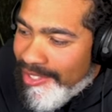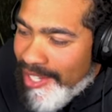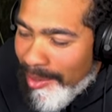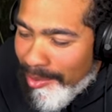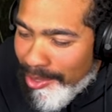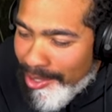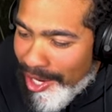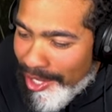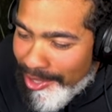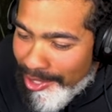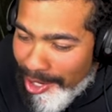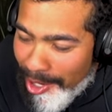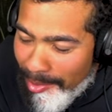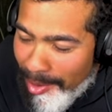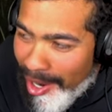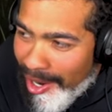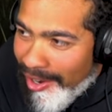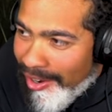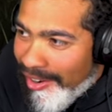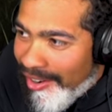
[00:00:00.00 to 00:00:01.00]
Double or nothing, yeah,
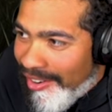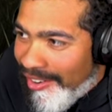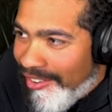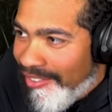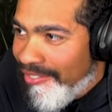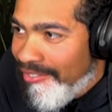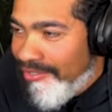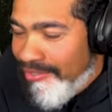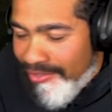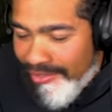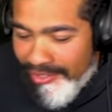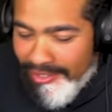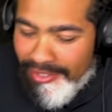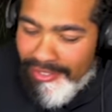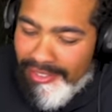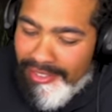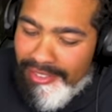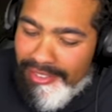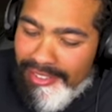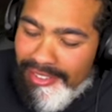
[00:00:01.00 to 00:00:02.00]
Omar? Just,
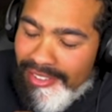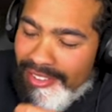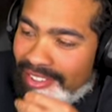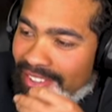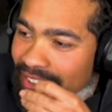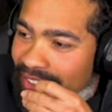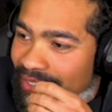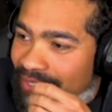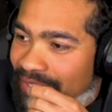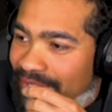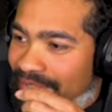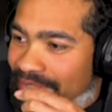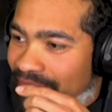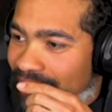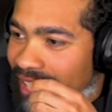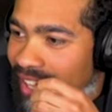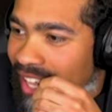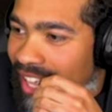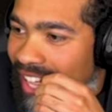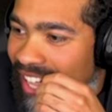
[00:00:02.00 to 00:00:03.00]
yeah, yeah. is the
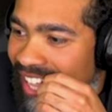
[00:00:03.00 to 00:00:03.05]
killer.